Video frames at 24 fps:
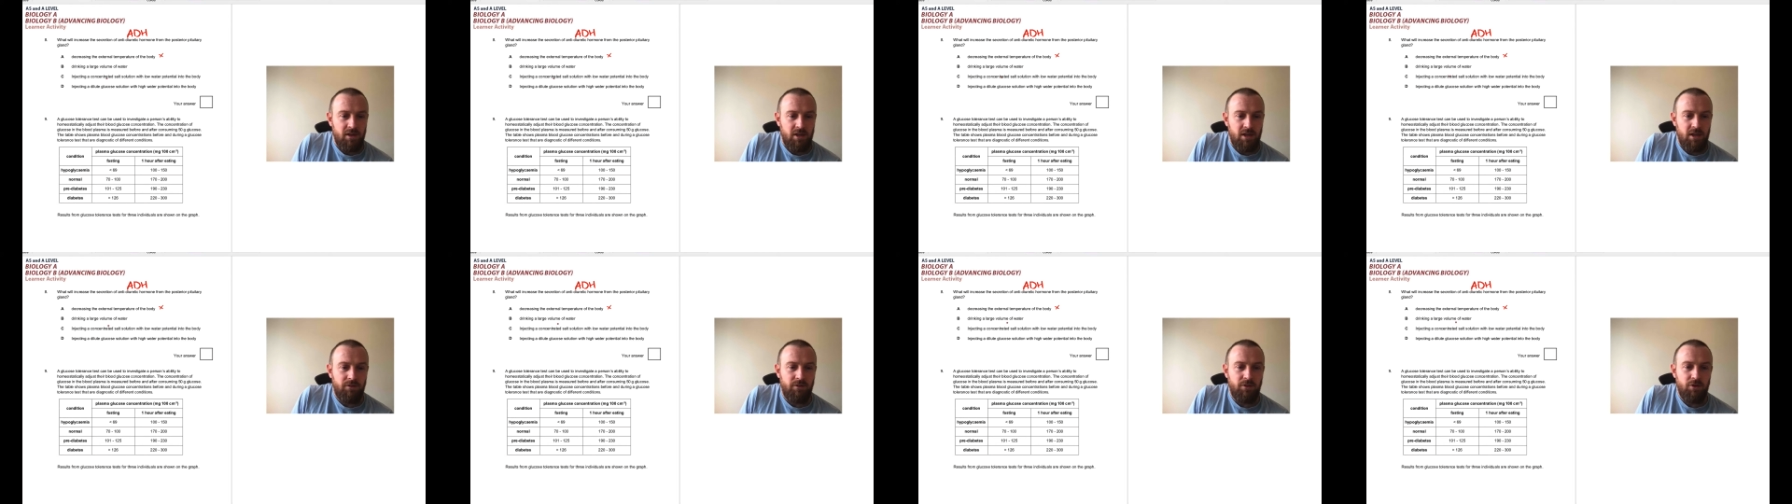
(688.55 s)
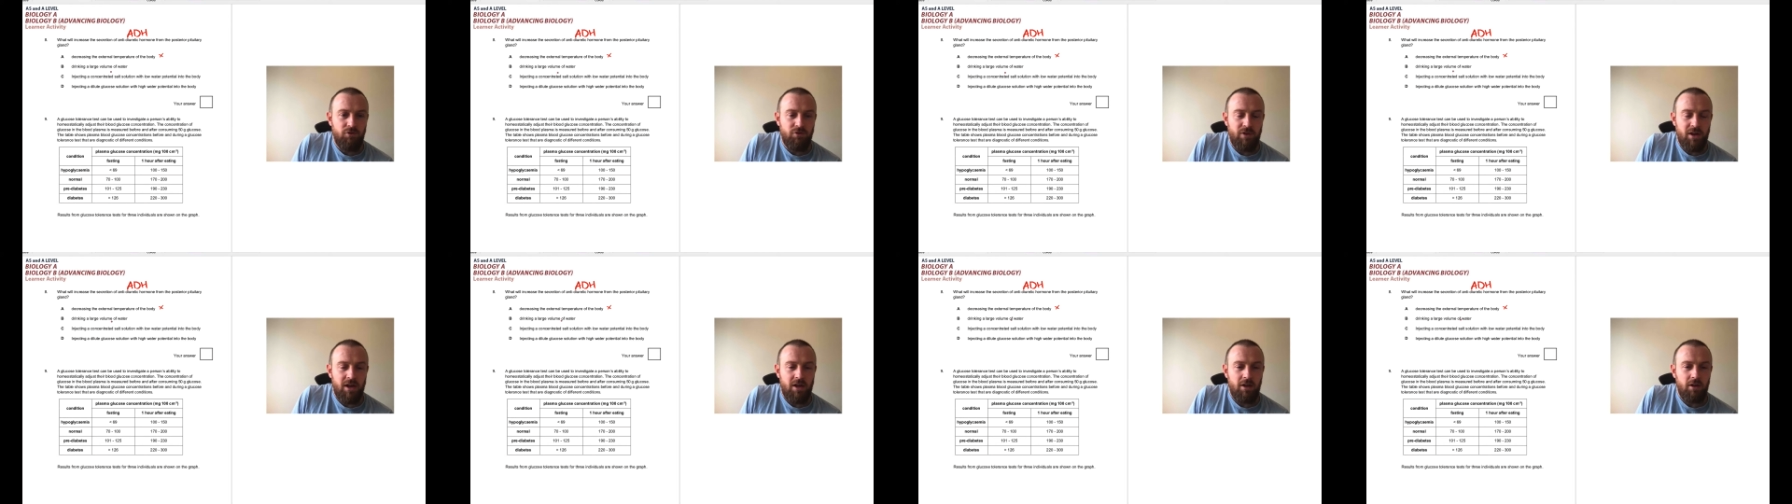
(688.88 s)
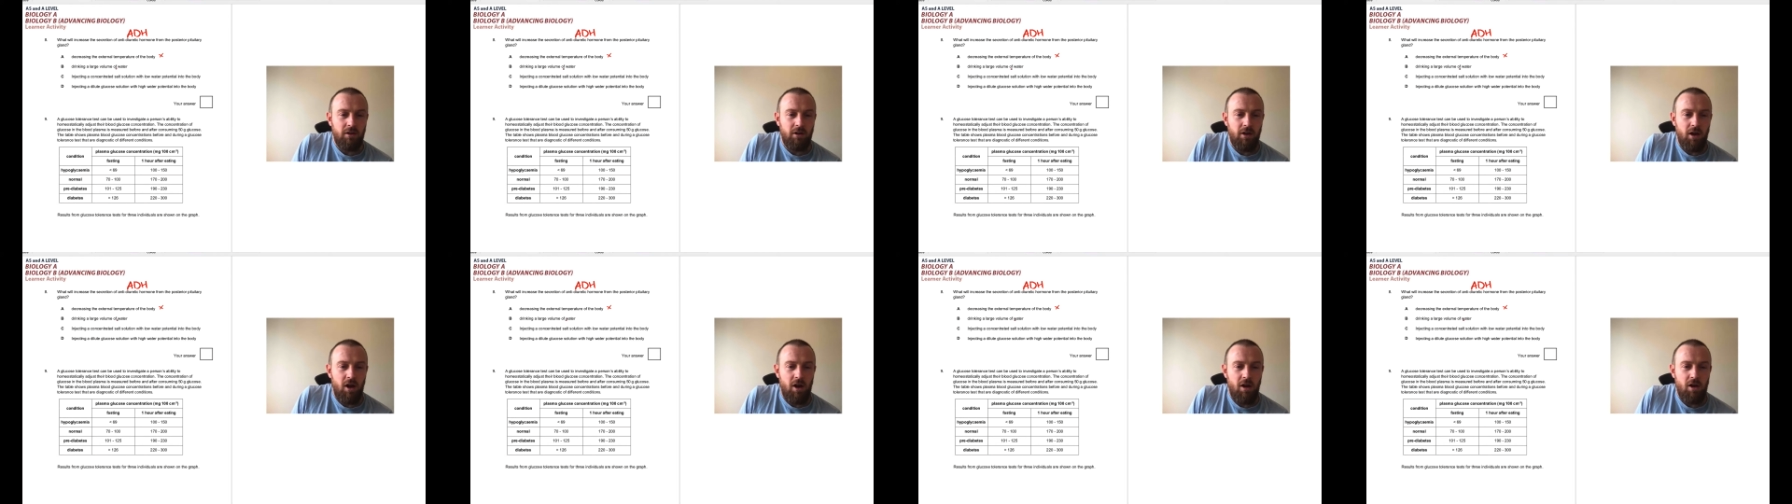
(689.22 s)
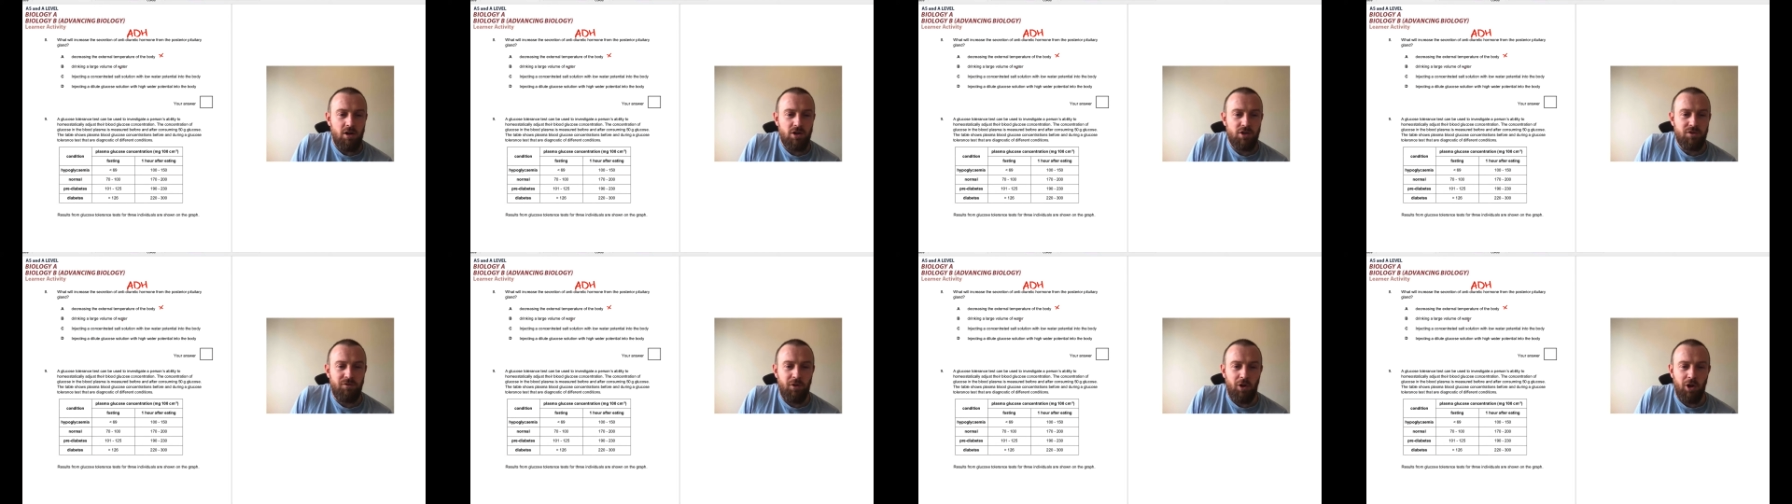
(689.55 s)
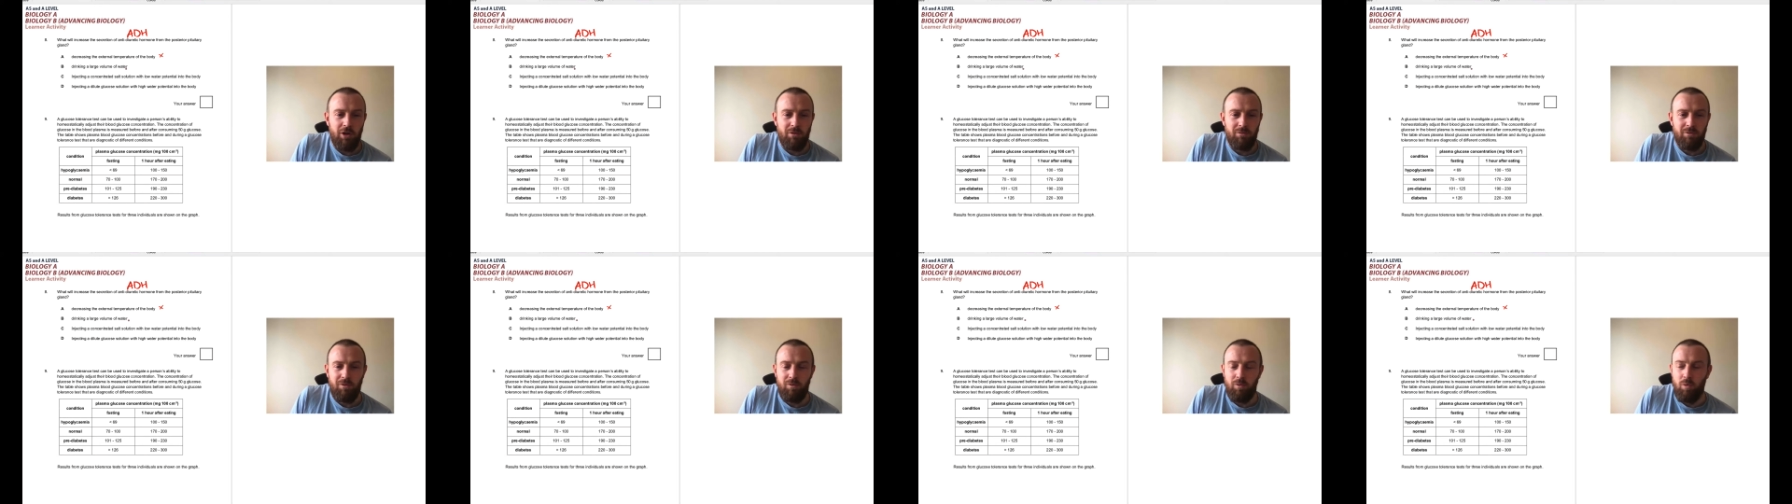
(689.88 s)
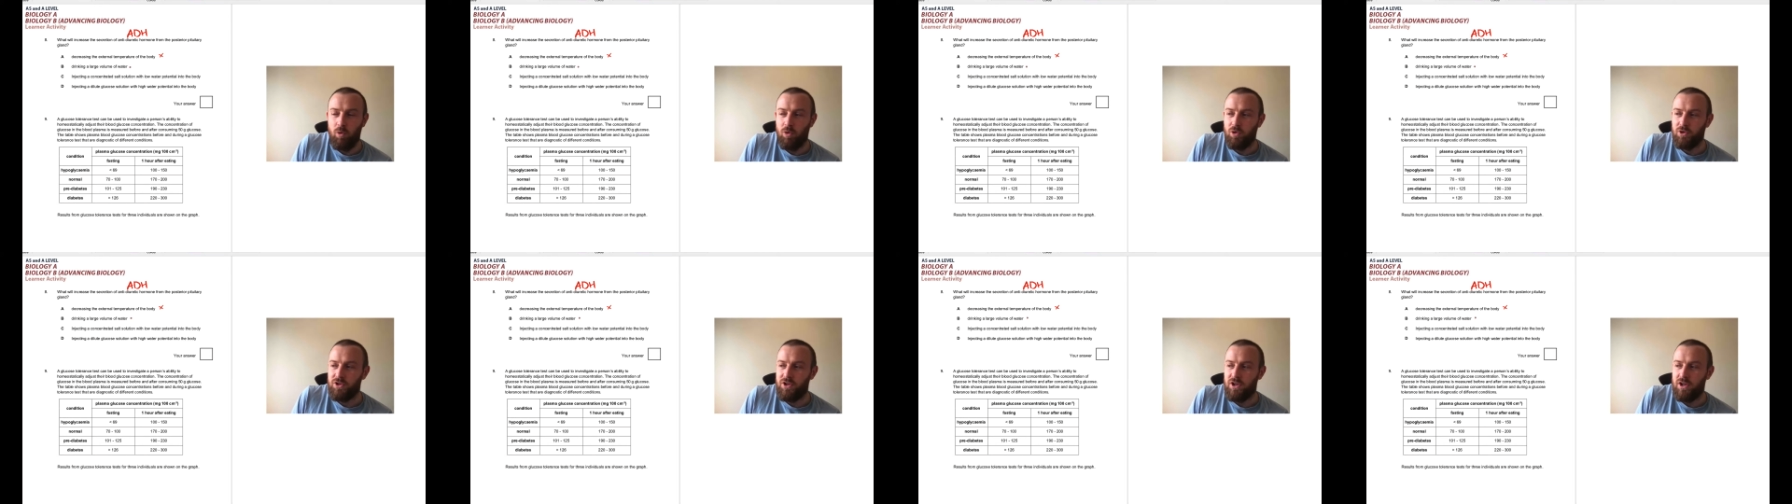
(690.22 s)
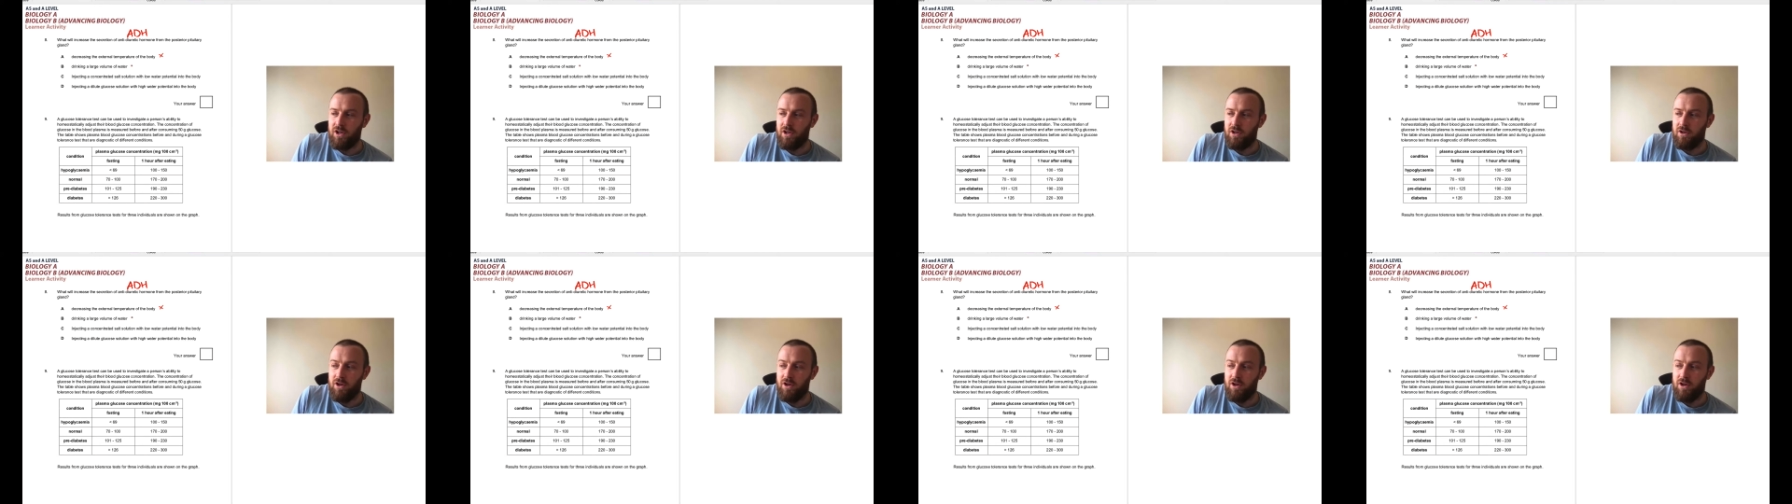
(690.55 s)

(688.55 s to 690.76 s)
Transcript: If you drink a large volume of water,